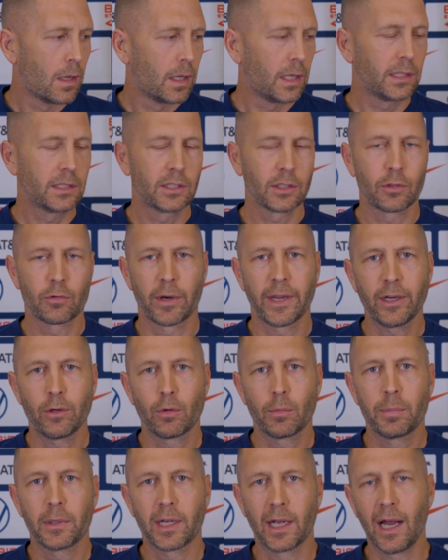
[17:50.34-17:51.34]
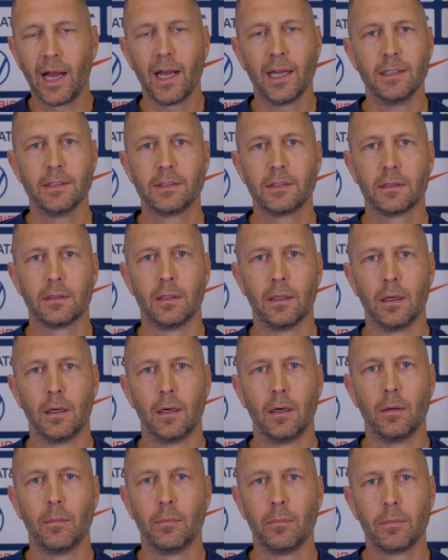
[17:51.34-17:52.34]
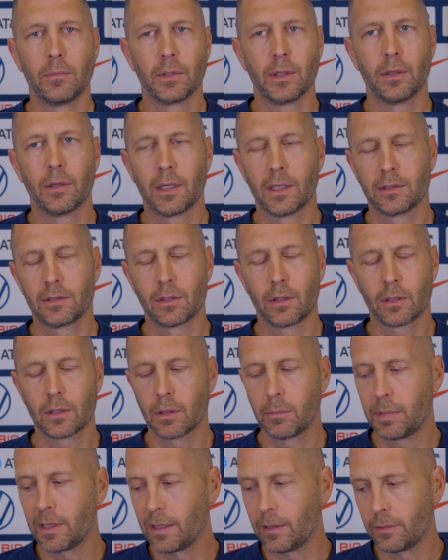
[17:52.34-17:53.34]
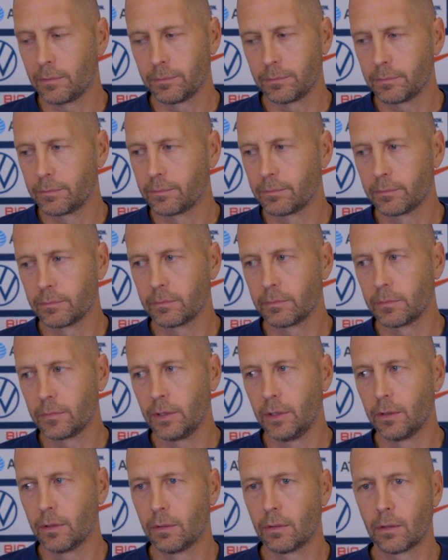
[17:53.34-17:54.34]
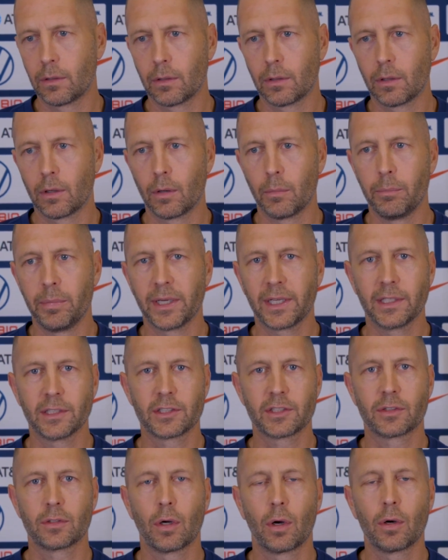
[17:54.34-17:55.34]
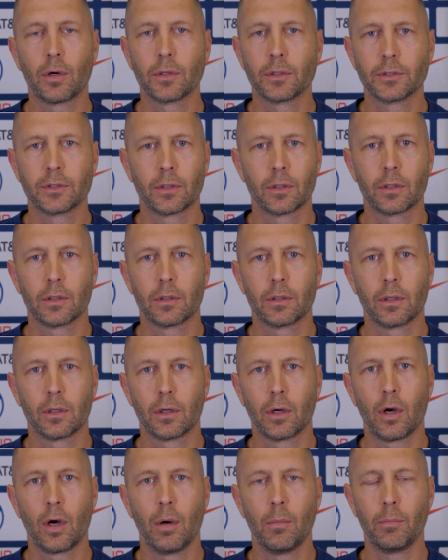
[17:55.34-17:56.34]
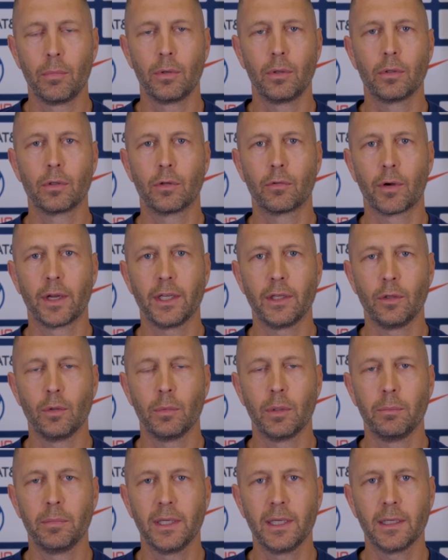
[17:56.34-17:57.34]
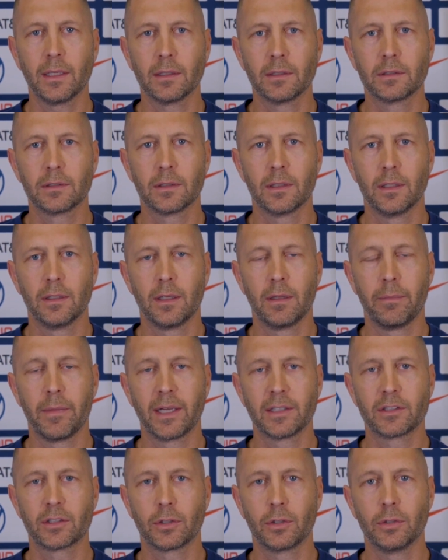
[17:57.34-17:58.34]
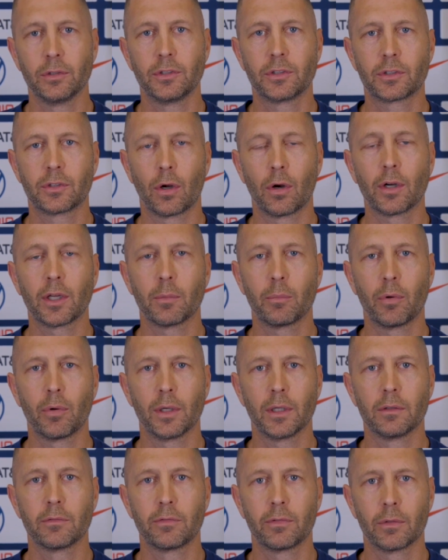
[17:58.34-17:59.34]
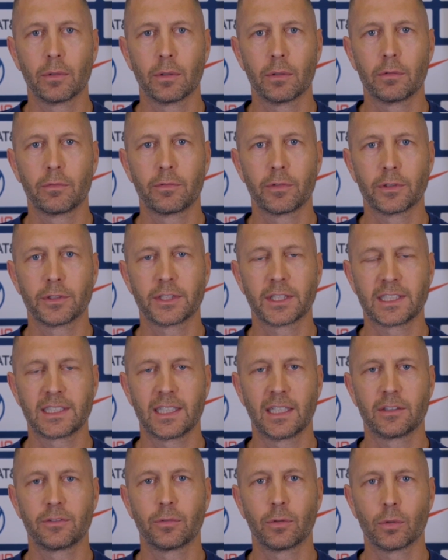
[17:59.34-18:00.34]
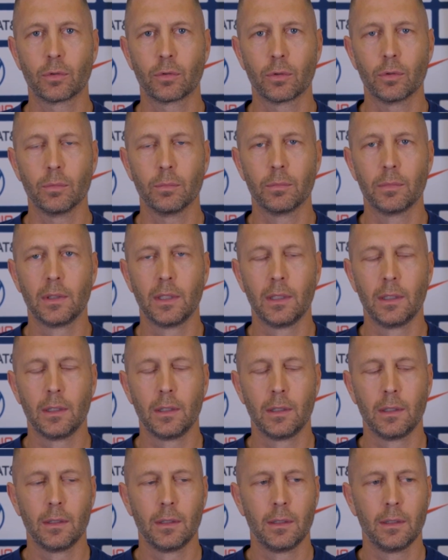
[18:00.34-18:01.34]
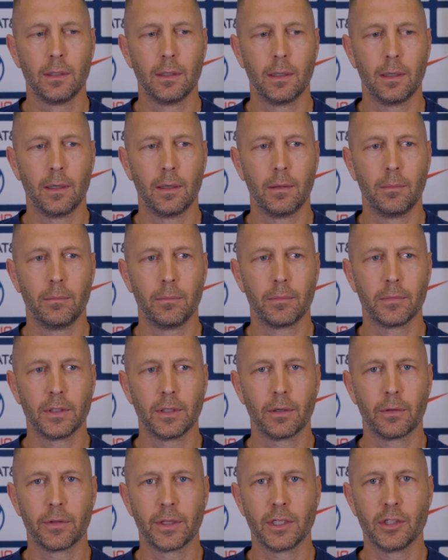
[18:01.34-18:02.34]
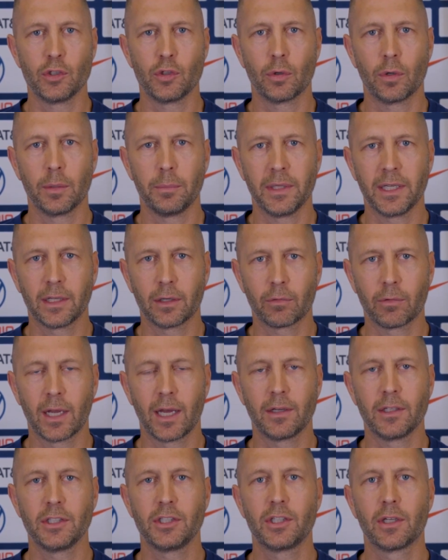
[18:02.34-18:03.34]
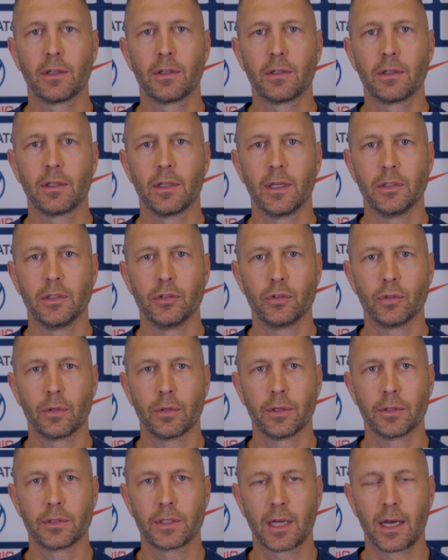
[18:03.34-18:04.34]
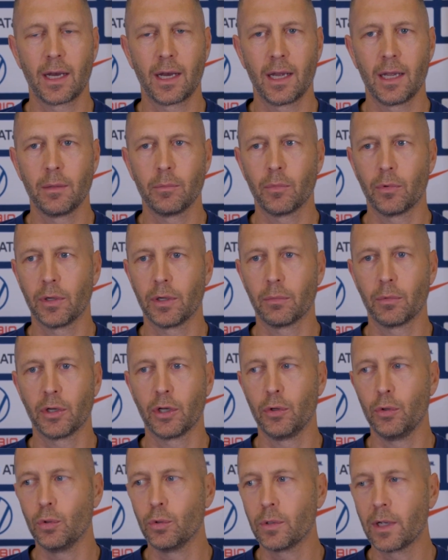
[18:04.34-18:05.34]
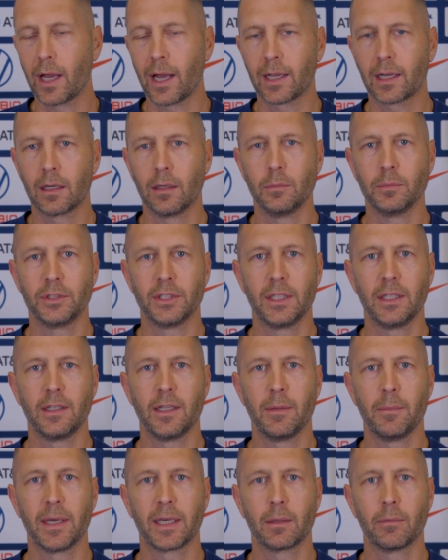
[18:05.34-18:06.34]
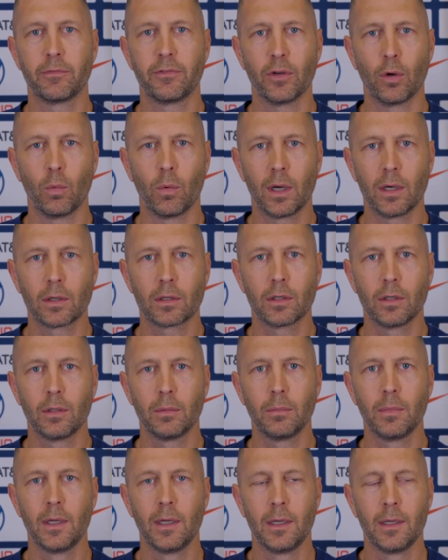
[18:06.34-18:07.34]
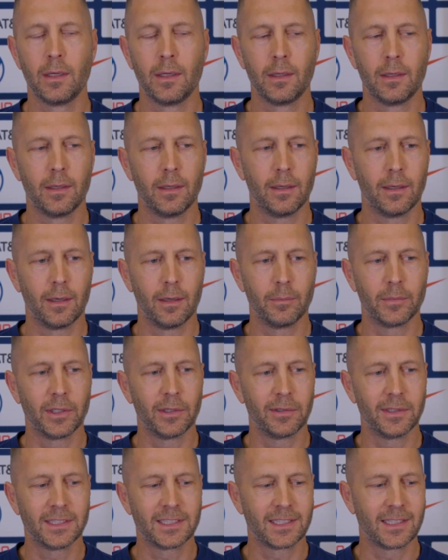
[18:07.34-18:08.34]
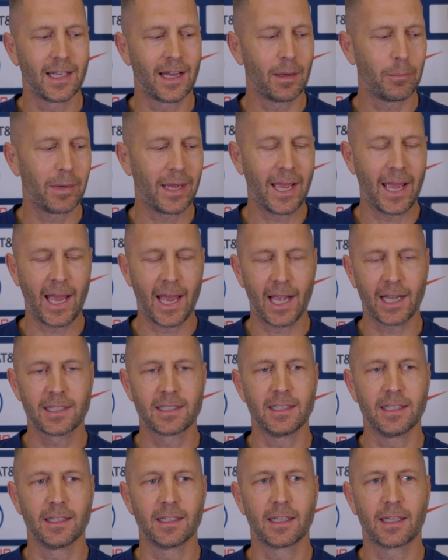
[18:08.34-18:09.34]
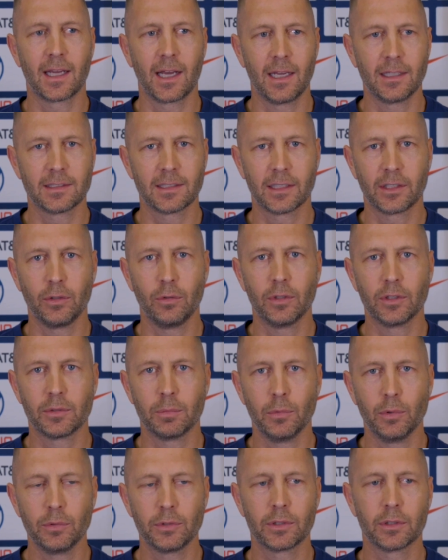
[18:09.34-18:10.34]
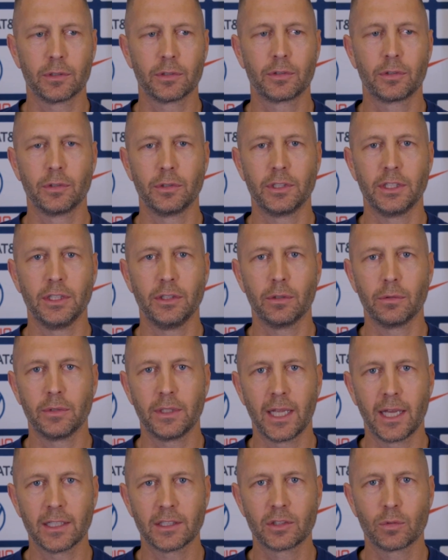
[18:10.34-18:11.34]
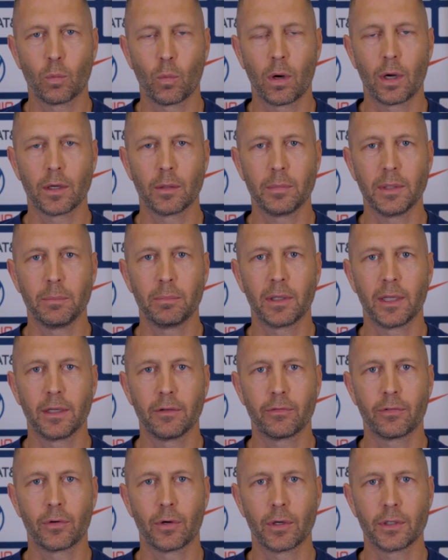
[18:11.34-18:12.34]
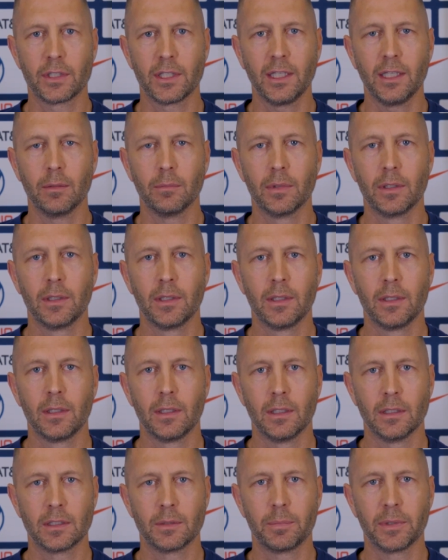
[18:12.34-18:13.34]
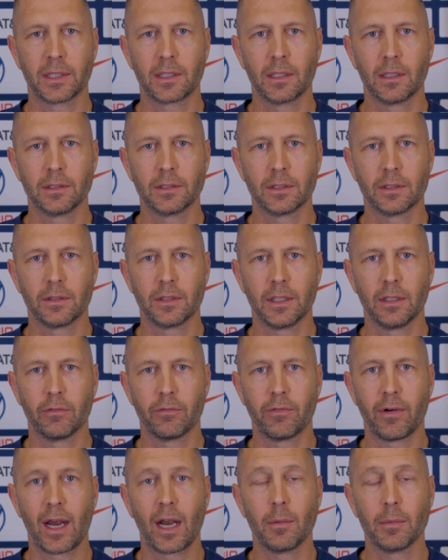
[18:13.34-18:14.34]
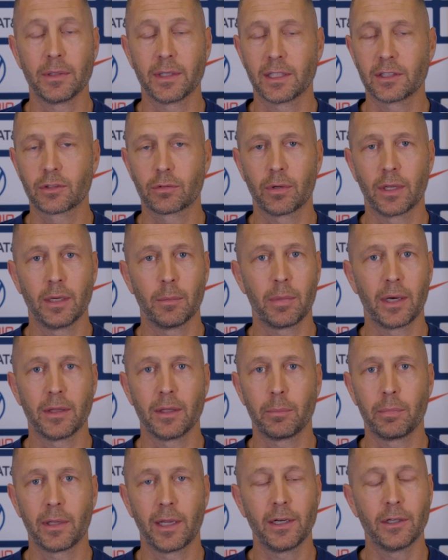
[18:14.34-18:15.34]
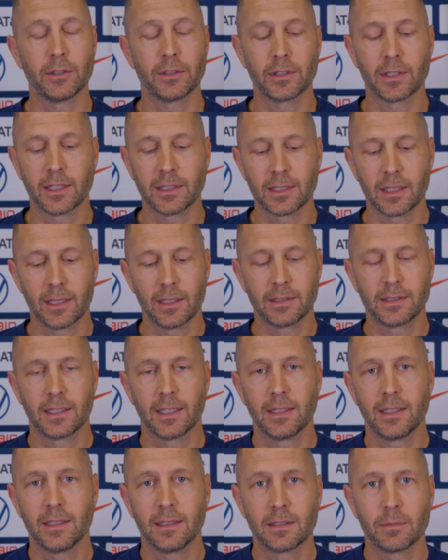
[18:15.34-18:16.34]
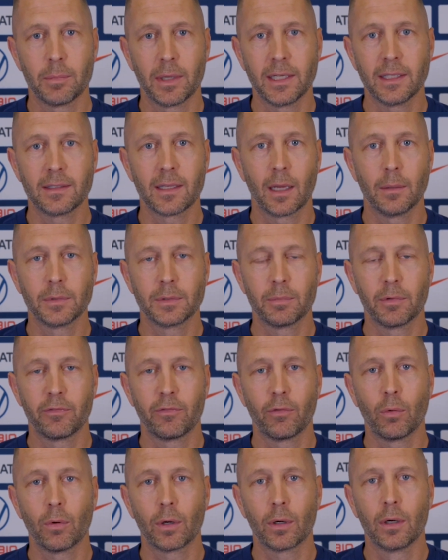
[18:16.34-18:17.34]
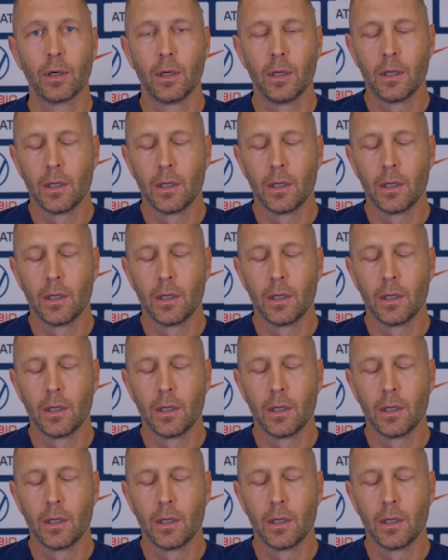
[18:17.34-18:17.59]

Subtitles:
It's a great group of guys. You know, I talk about, you know, our biggest stars are humble, great human beings, and that's a good starting point for a successful group. You know, they enjoy being around each other. enjoy their time. When a new guy comes in, they make them feel welcome. You know, it's not by accident that guys like Yunus Musa or Sergiño Dest want to be playing for our team. It's because of the environment that's created by the players, and I said this many times before.